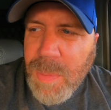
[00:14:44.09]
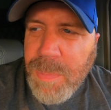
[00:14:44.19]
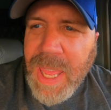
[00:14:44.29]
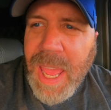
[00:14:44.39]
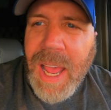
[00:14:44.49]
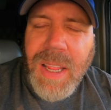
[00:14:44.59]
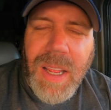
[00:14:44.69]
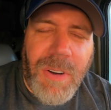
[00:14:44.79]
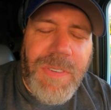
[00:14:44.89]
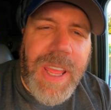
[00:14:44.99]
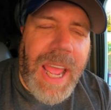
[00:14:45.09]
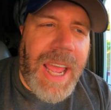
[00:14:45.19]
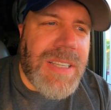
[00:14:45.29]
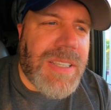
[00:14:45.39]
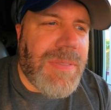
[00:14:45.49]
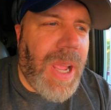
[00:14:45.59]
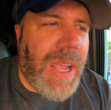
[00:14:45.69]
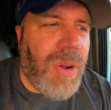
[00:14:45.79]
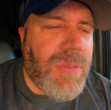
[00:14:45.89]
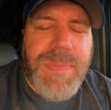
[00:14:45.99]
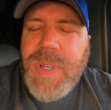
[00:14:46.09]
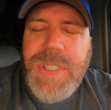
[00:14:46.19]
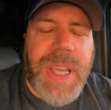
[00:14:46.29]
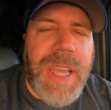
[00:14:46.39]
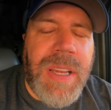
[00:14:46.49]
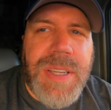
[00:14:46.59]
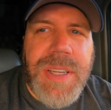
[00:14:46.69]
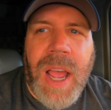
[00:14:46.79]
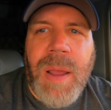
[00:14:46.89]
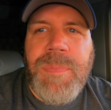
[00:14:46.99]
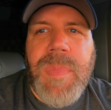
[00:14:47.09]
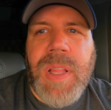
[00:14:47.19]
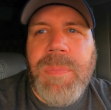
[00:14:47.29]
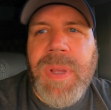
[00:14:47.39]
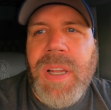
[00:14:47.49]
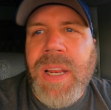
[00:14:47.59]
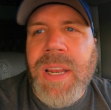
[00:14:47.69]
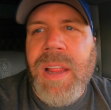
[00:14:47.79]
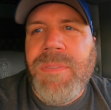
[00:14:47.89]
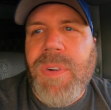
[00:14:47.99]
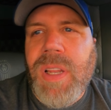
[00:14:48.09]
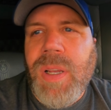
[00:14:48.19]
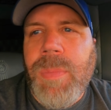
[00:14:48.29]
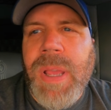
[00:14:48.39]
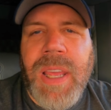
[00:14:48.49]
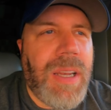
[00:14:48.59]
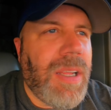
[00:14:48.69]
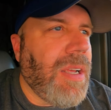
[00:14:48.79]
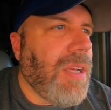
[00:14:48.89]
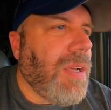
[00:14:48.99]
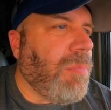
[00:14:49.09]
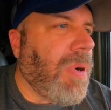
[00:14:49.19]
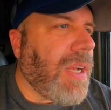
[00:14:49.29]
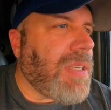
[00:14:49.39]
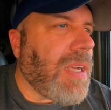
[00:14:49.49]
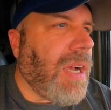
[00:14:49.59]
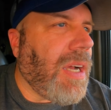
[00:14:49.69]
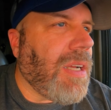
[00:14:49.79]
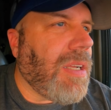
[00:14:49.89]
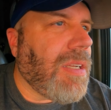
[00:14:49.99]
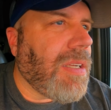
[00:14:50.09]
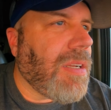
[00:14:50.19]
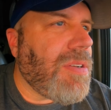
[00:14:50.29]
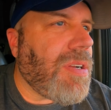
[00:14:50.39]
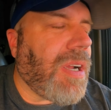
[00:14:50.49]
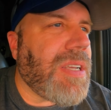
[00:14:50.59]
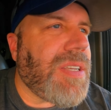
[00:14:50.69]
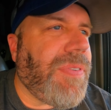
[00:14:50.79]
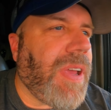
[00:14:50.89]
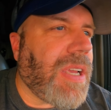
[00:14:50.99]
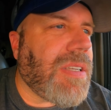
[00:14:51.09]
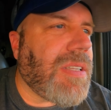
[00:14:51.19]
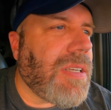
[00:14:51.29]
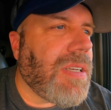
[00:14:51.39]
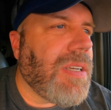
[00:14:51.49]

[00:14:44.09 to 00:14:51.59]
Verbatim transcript: But yeah, hopefully you guys, you know, took in the shop, little building there for a little bit, but truck is fixed,